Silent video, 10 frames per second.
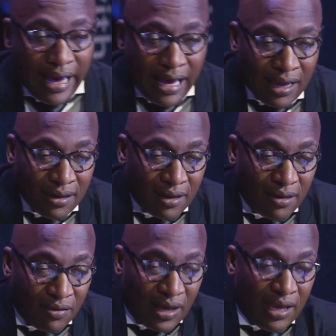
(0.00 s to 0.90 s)
And
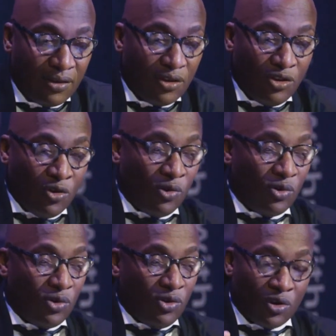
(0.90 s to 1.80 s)
then
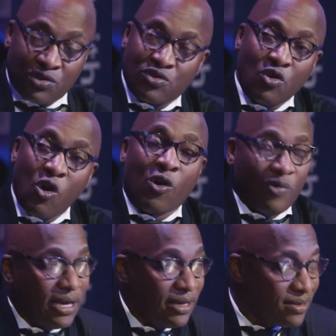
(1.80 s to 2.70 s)
your
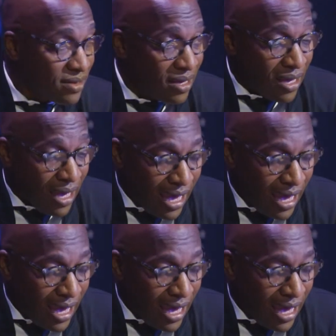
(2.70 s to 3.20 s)
stories